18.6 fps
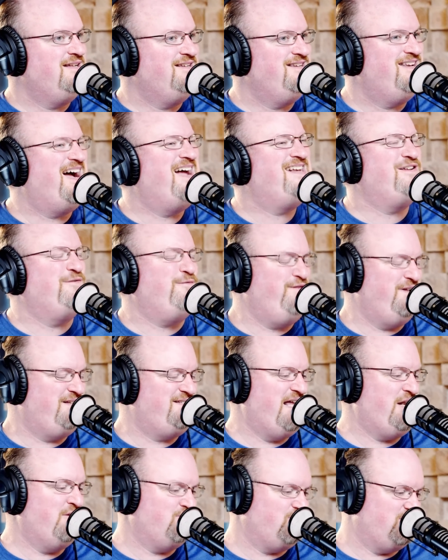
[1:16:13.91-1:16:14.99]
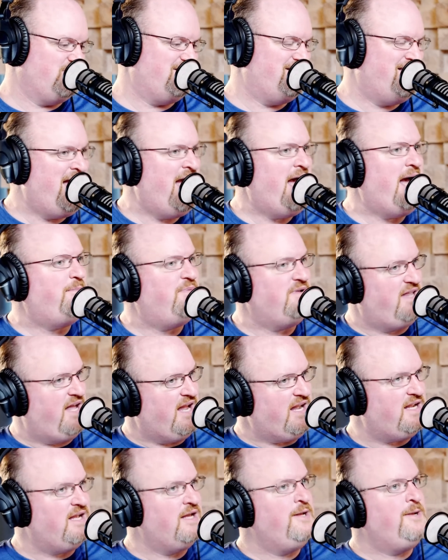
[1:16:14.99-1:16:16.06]
not to fixate on just that, but
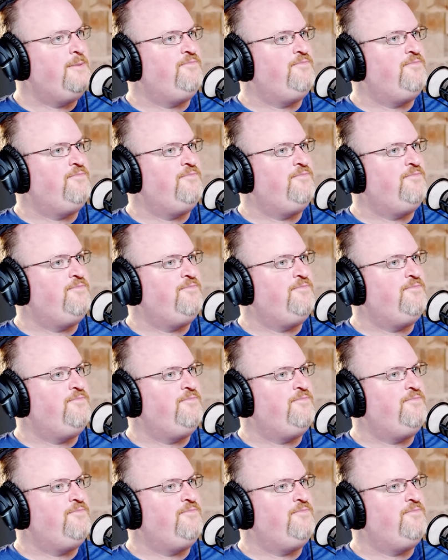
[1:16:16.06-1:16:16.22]
like